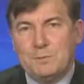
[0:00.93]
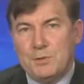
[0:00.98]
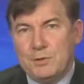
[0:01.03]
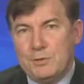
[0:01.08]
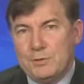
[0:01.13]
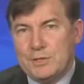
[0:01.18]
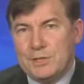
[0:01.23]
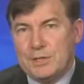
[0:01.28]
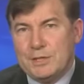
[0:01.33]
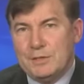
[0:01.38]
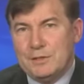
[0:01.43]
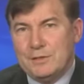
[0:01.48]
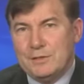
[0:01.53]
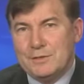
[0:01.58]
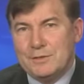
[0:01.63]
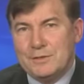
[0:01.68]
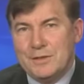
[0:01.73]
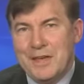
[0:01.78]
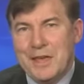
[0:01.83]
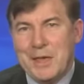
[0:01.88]

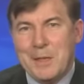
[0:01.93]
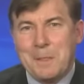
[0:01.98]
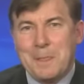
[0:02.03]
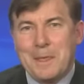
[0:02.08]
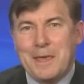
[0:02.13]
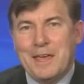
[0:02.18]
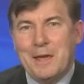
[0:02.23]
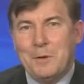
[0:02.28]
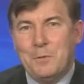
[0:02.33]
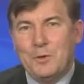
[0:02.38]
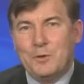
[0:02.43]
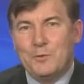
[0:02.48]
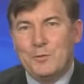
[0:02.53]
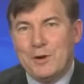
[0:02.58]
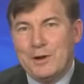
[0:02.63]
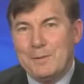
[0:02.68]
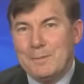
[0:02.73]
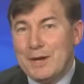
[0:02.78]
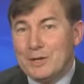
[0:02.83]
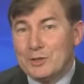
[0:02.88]
Putin's was
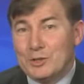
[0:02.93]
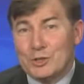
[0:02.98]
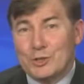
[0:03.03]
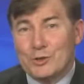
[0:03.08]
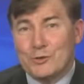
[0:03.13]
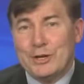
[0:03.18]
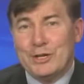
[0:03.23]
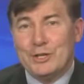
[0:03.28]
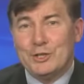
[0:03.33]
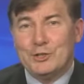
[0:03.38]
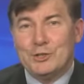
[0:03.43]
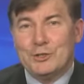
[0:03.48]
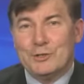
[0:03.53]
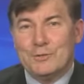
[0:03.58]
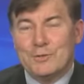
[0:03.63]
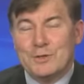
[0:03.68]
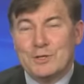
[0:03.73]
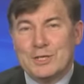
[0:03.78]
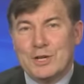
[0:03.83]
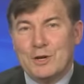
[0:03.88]
very much a creature
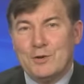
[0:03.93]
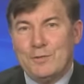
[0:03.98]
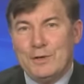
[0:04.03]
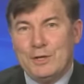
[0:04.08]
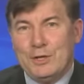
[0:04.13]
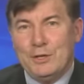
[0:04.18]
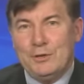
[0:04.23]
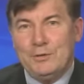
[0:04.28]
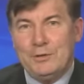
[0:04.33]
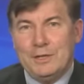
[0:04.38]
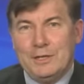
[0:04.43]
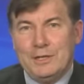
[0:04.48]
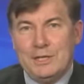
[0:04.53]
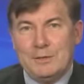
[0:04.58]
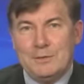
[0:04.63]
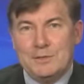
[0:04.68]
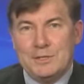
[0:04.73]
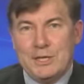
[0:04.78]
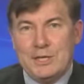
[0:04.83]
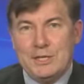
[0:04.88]
of the Soviet Union.
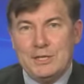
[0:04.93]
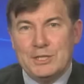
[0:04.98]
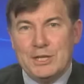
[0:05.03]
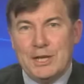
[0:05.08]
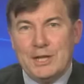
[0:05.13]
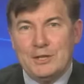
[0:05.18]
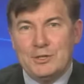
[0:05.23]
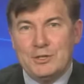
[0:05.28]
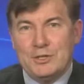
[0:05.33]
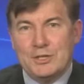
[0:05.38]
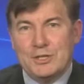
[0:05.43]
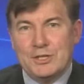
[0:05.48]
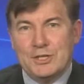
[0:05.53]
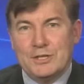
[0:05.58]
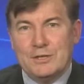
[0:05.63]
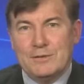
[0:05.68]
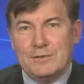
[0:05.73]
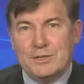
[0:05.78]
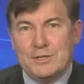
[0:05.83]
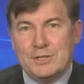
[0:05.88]
He was the intelligence
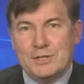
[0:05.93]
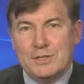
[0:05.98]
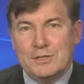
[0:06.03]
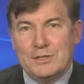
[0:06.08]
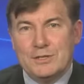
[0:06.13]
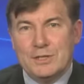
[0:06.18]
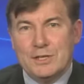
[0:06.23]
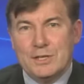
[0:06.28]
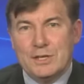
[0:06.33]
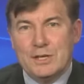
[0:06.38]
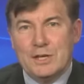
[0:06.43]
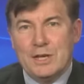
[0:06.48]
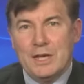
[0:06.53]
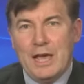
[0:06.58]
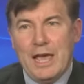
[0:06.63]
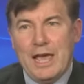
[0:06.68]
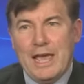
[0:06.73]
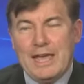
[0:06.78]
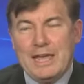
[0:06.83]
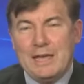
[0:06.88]
services.
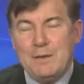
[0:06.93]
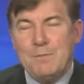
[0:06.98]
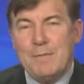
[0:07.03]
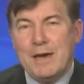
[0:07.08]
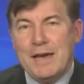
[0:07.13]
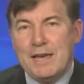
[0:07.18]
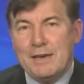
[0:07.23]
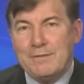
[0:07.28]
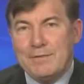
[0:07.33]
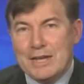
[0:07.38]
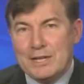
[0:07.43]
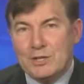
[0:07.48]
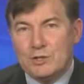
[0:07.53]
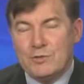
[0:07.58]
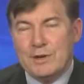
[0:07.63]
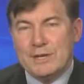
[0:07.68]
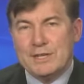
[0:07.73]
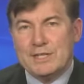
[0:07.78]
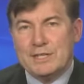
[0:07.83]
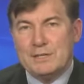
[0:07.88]
He may have
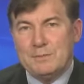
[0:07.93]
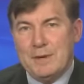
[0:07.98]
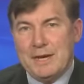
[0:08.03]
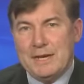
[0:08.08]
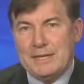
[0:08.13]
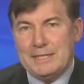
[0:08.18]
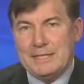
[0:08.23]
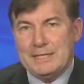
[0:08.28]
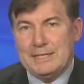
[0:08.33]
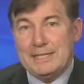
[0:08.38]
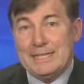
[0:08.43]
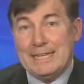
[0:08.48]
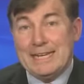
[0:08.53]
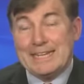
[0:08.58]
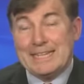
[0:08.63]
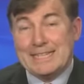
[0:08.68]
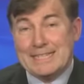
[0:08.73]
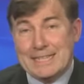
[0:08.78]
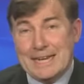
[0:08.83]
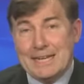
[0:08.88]
underestimated the
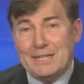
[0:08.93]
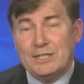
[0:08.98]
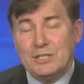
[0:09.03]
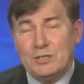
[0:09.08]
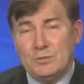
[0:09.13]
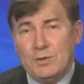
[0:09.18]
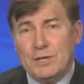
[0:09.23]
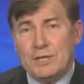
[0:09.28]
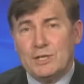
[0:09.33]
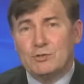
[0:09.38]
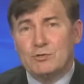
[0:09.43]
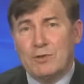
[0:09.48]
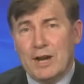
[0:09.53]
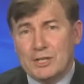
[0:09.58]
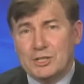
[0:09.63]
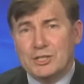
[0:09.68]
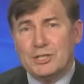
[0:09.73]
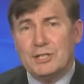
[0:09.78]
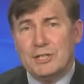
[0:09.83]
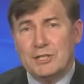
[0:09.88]
extent to which
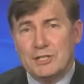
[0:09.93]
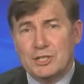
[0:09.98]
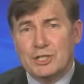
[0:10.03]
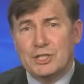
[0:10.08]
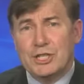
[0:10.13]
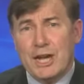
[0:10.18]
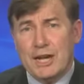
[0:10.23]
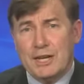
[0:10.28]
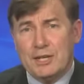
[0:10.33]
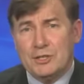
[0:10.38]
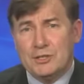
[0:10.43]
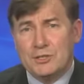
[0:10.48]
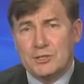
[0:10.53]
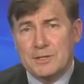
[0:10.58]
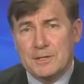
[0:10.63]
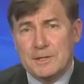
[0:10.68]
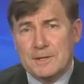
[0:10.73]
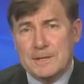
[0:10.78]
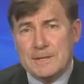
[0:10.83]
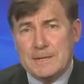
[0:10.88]
Russia has
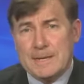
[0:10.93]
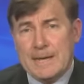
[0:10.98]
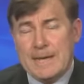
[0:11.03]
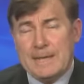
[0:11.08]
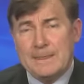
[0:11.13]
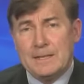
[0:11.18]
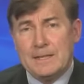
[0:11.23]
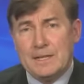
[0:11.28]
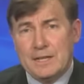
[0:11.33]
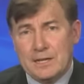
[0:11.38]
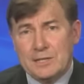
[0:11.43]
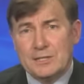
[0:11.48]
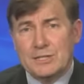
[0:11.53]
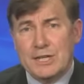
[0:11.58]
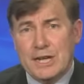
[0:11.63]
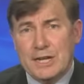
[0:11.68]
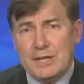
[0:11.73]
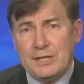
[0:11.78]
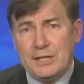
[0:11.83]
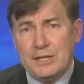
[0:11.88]
changed in the last
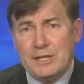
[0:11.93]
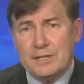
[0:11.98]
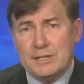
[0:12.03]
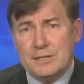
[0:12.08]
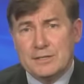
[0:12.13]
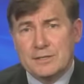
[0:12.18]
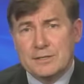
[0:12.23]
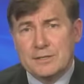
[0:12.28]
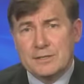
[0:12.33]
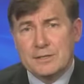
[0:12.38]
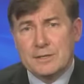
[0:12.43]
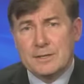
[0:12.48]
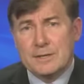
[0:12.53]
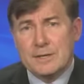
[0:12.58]
10 years.